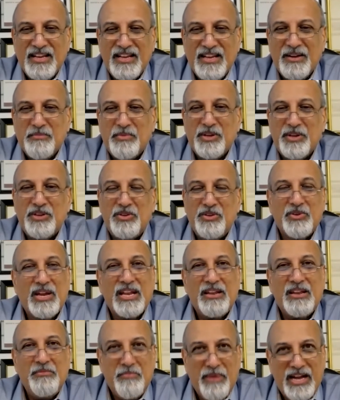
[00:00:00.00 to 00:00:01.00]
But you can
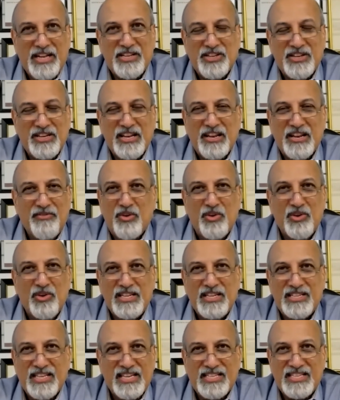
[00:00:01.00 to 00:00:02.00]
imagine that if only
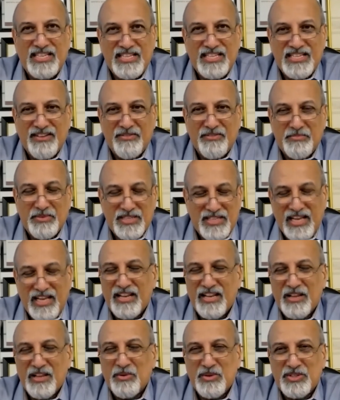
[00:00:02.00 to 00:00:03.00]
67%, in
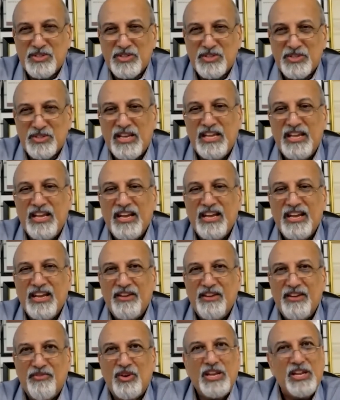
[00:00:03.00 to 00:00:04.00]
other words, if
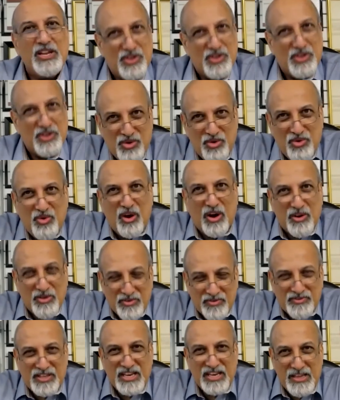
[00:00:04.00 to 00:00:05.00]
only 2 out
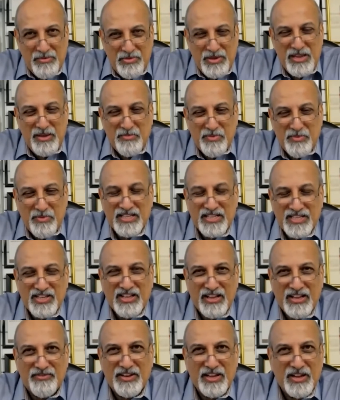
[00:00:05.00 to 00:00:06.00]
of 3 people in South
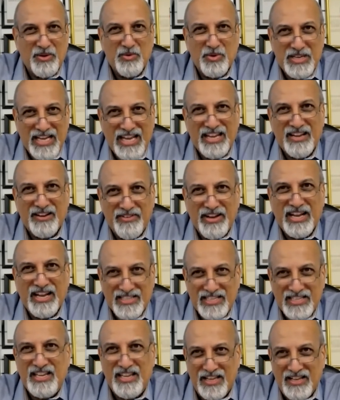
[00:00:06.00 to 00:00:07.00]
Africa would take a
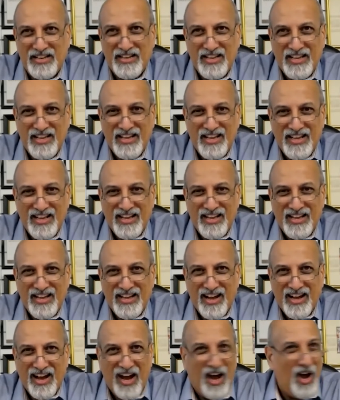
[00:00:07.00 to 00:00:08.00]
vaccine,
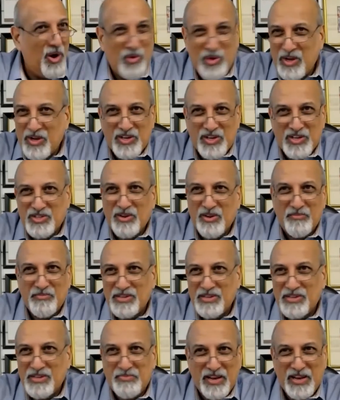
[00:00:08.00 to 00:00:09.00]
how are we going to stop the
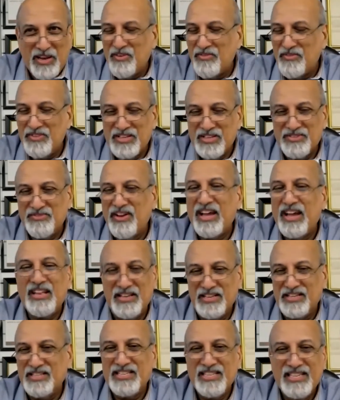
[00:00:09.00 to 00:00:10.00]
spread of this
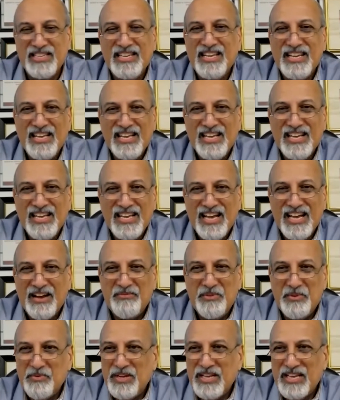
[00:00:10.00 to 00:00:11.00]
virus? I
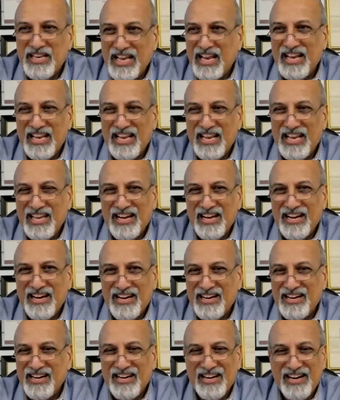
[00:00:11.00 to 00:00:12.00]
mean, we really
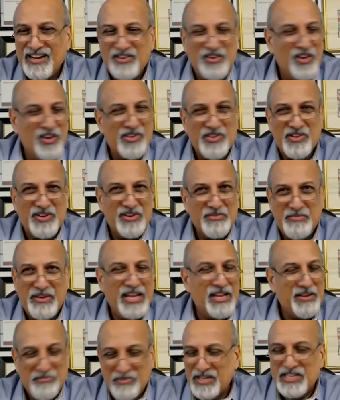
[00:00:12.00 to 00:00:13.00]
are not going to
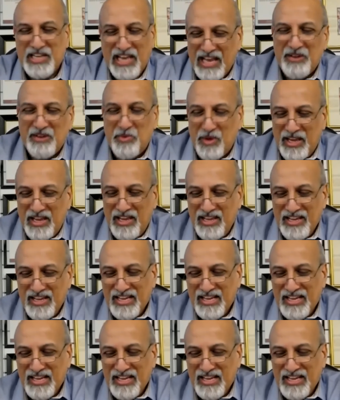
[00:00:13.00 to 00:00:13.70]
make much headway.